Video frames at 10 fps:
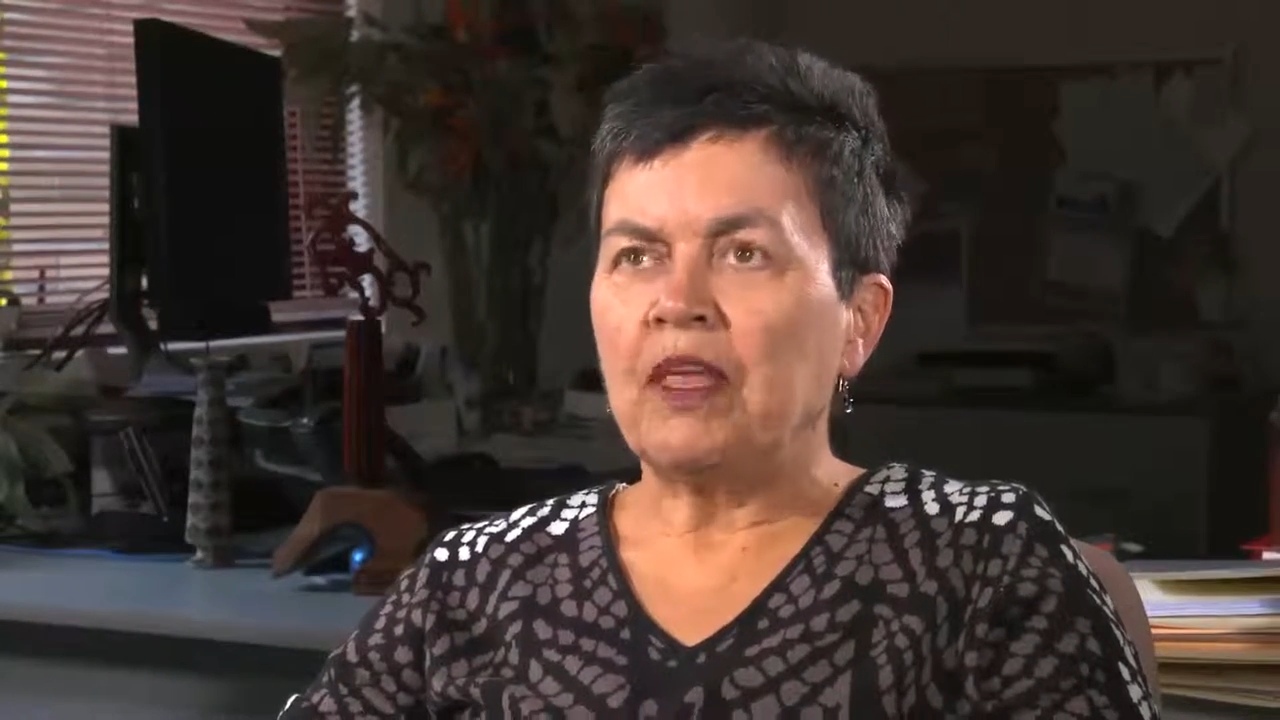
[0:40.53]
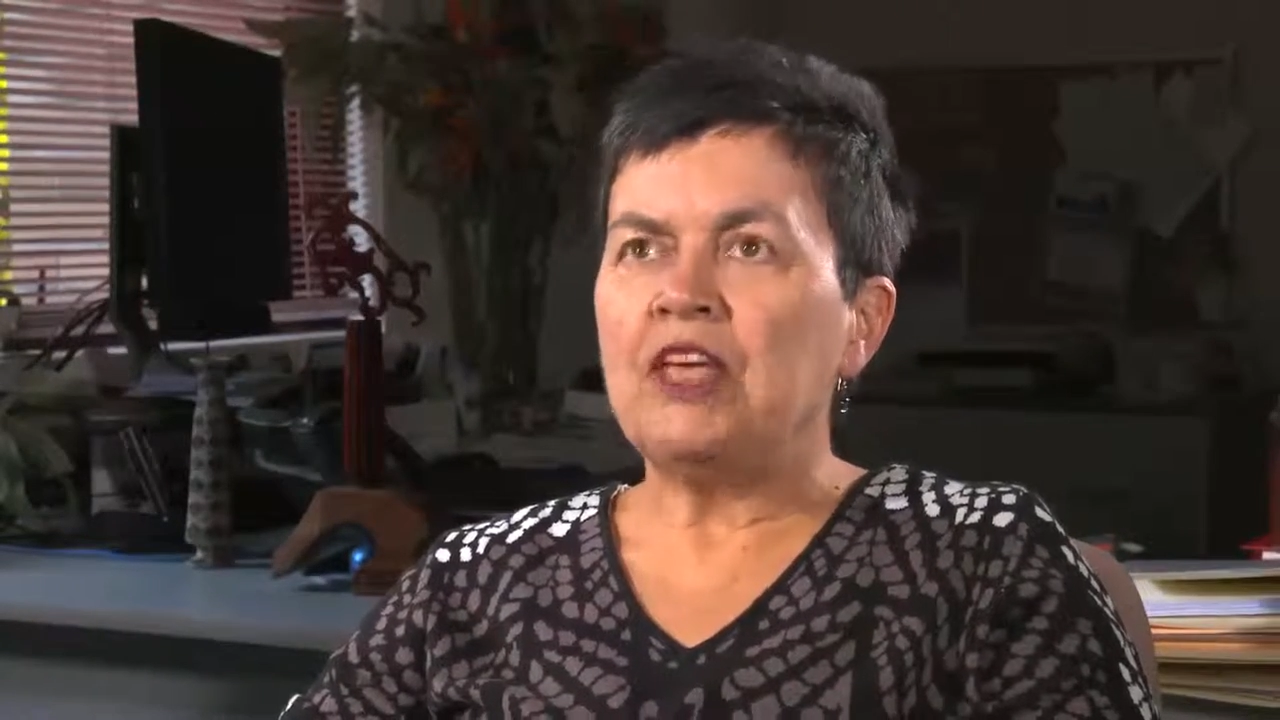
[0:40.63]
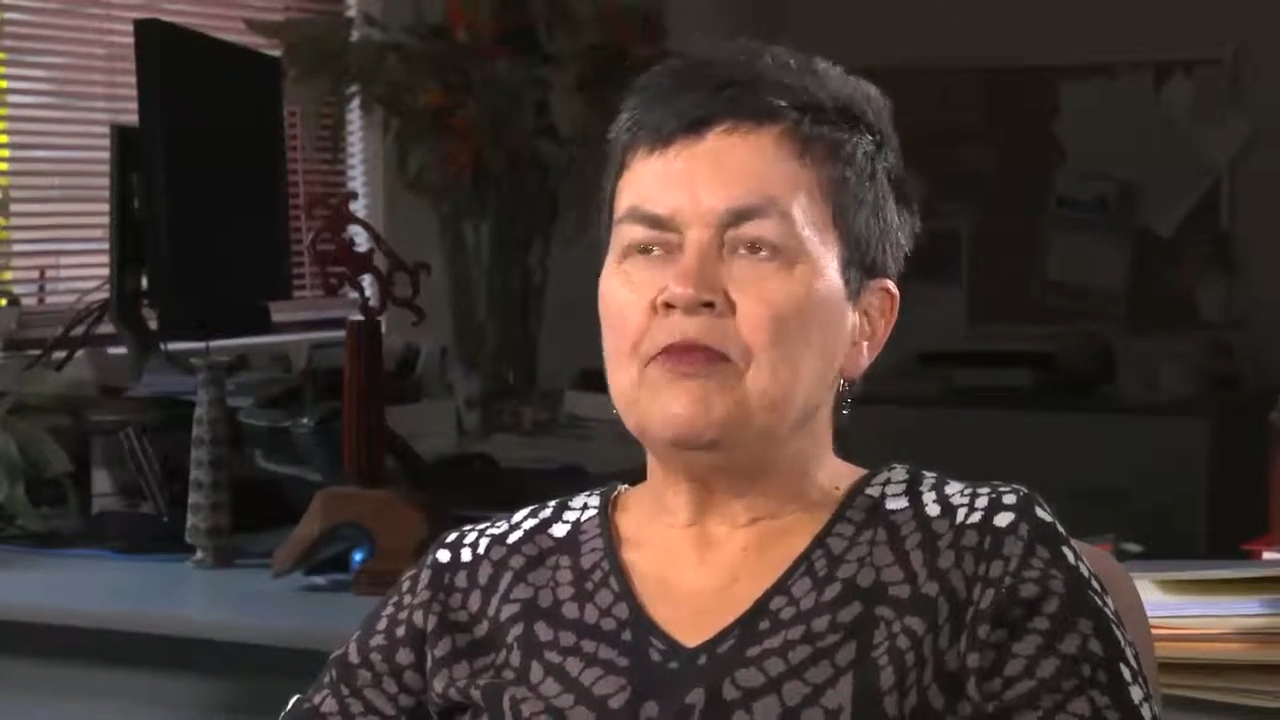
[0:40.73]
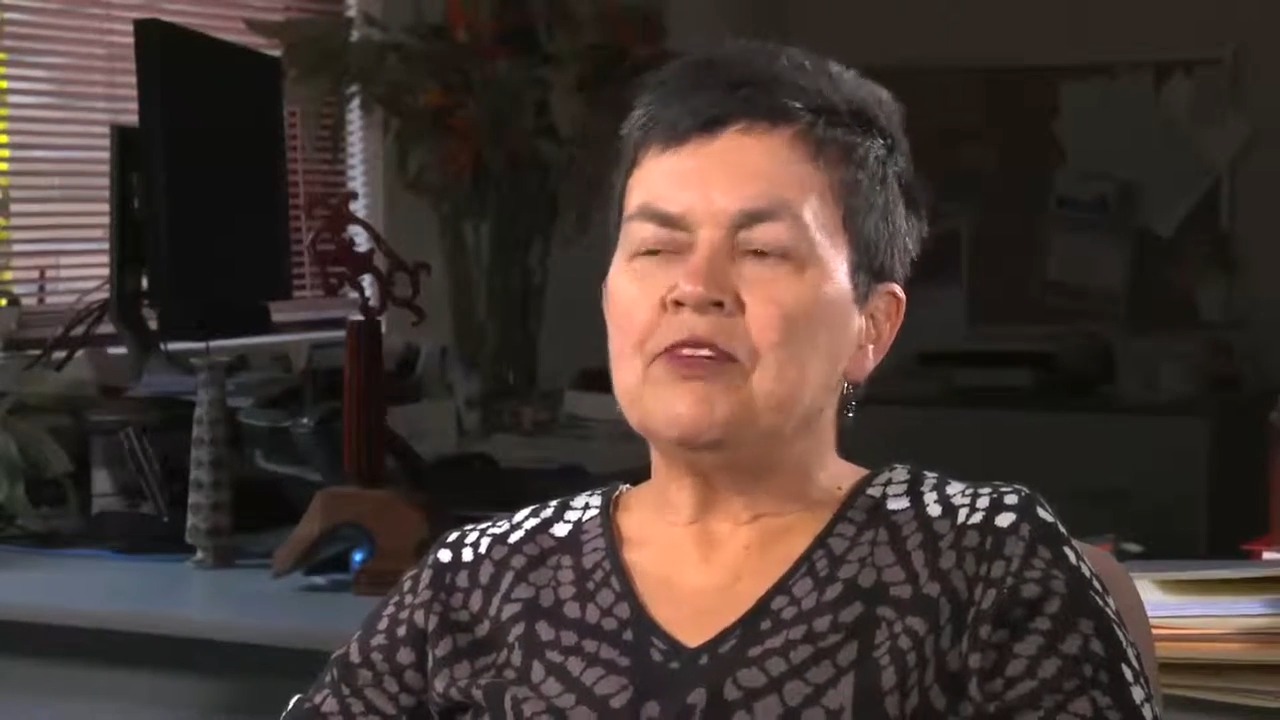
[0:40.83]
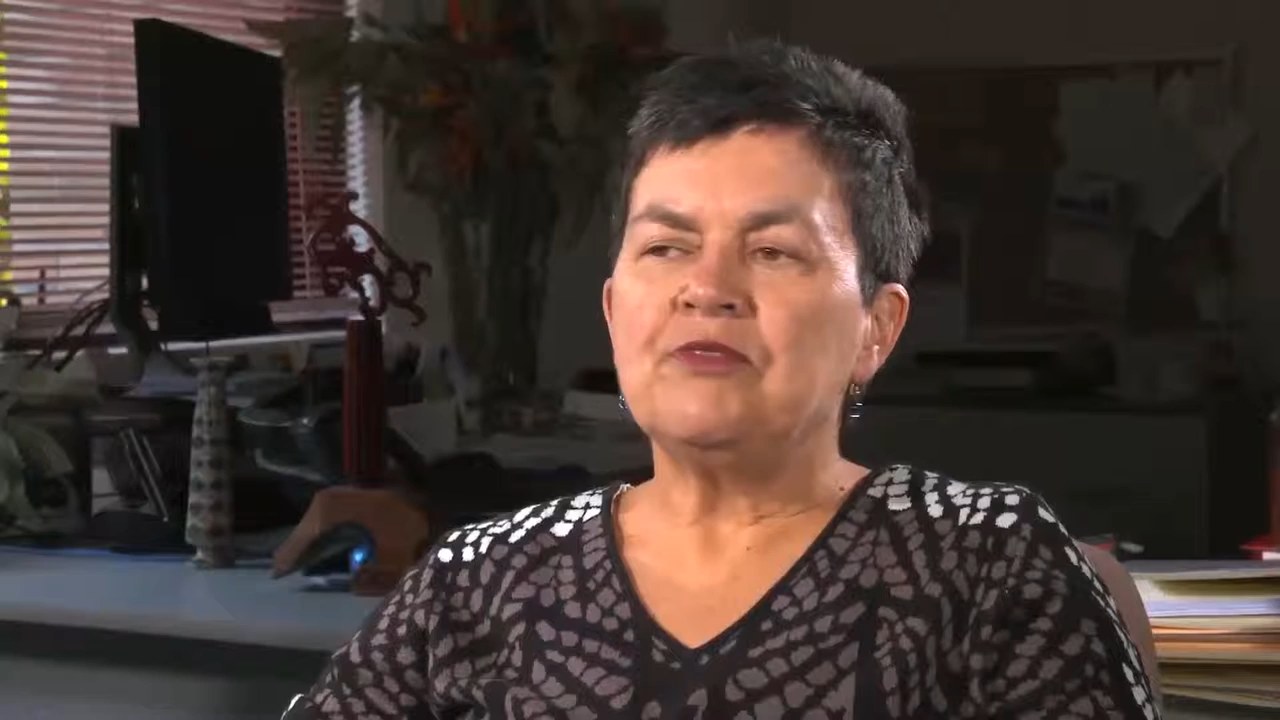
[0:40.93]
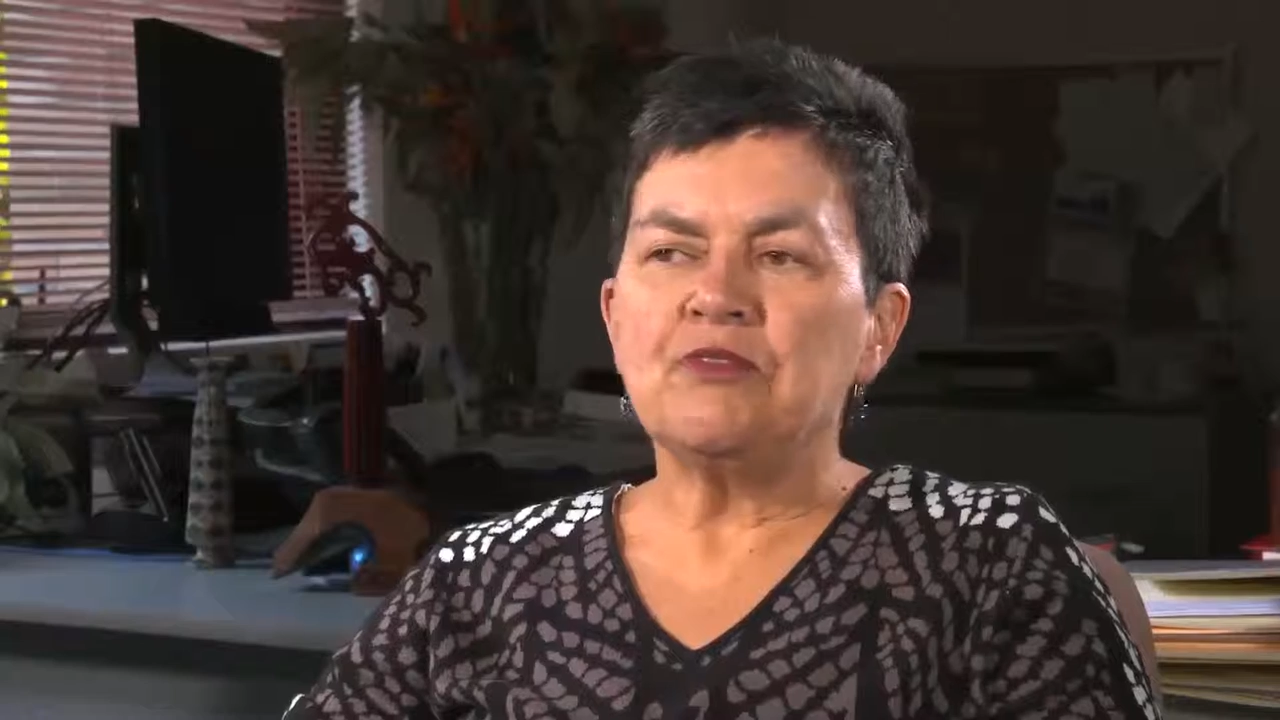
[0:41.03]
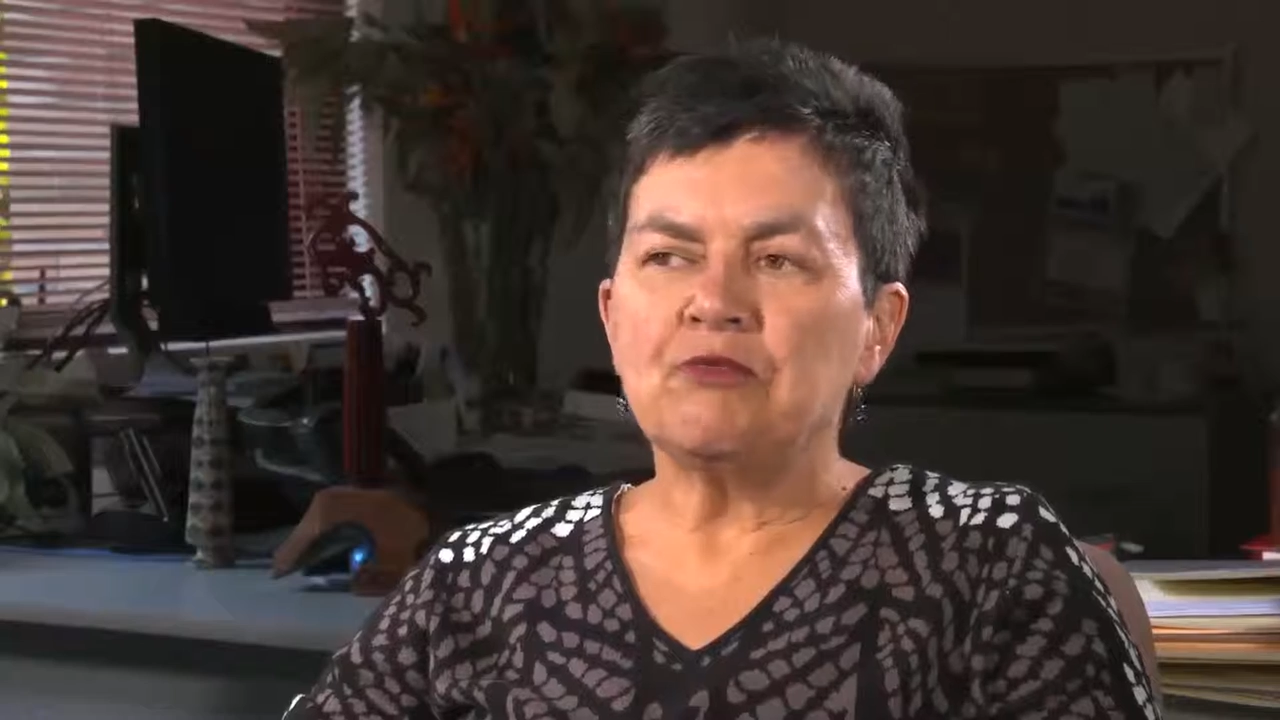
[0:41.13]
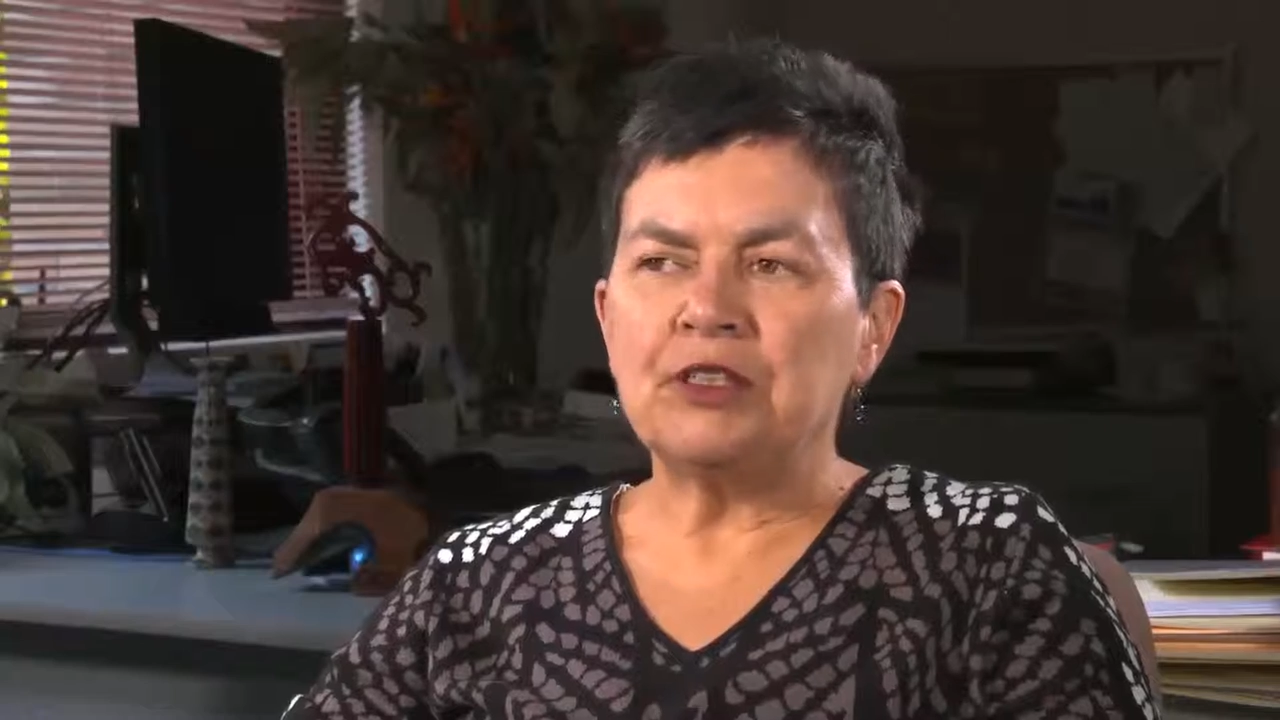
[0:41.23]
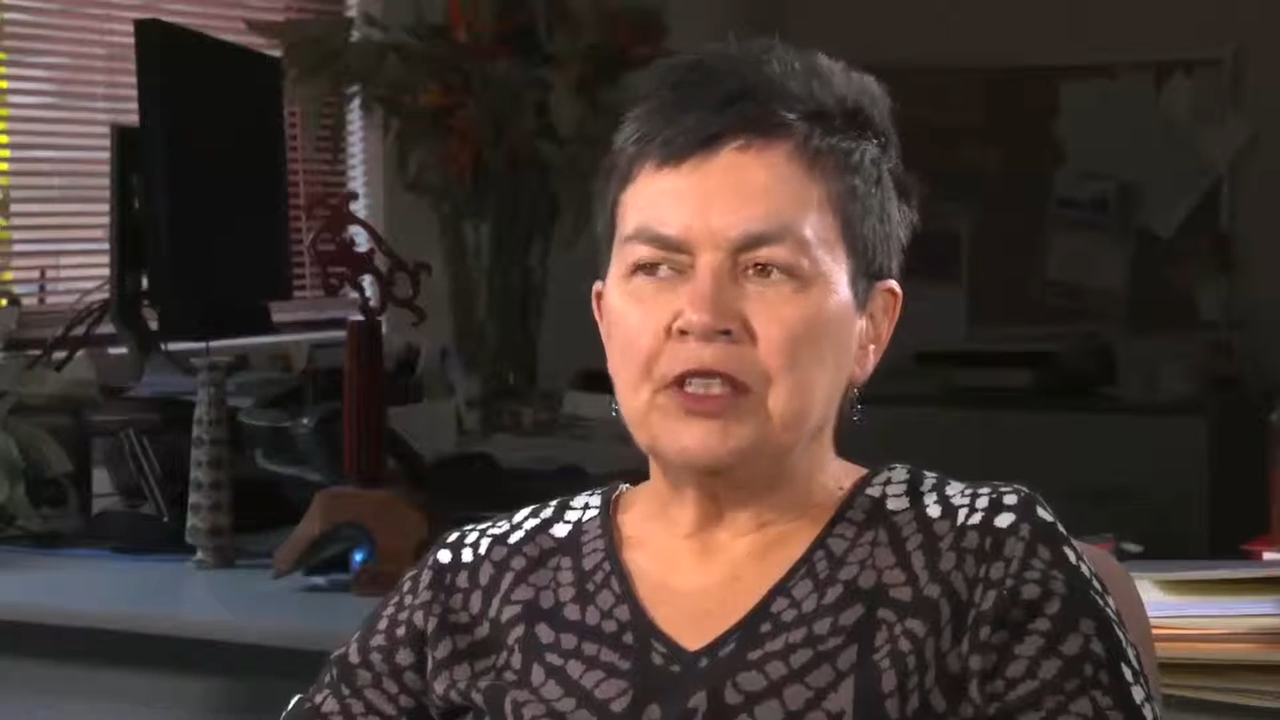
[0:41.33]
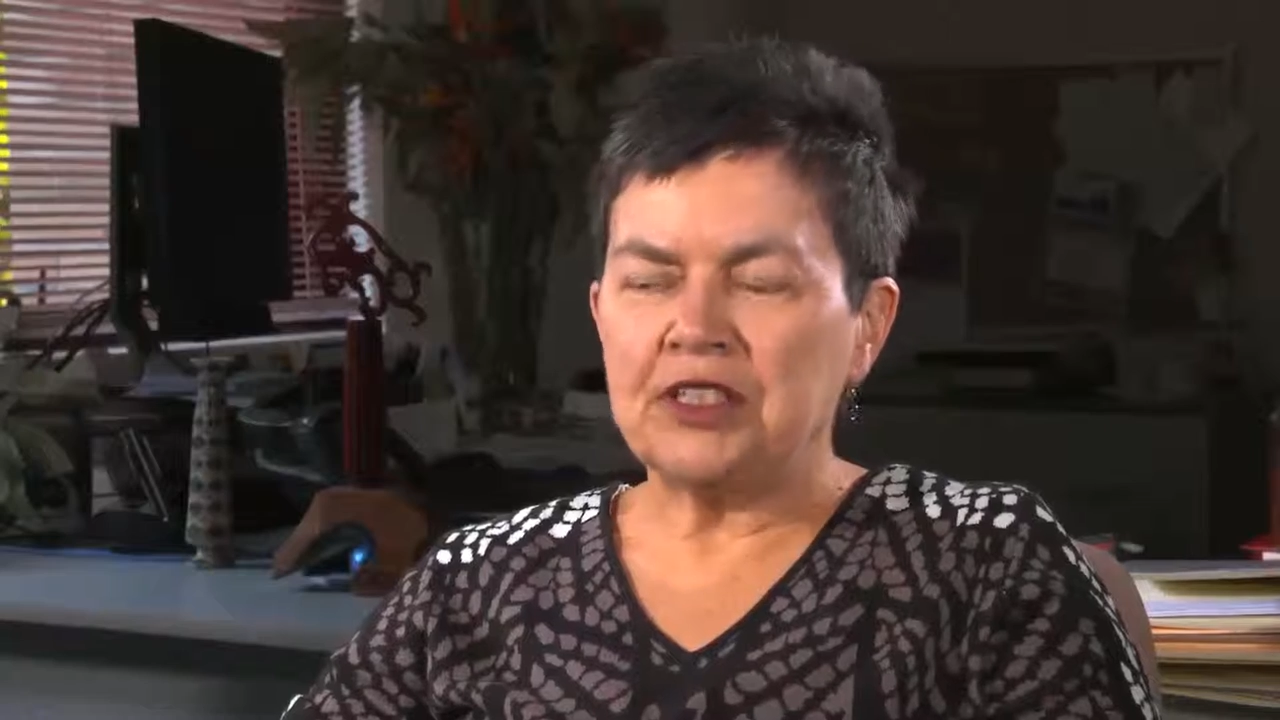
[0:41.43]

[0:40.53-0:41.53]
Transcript: Even if you've written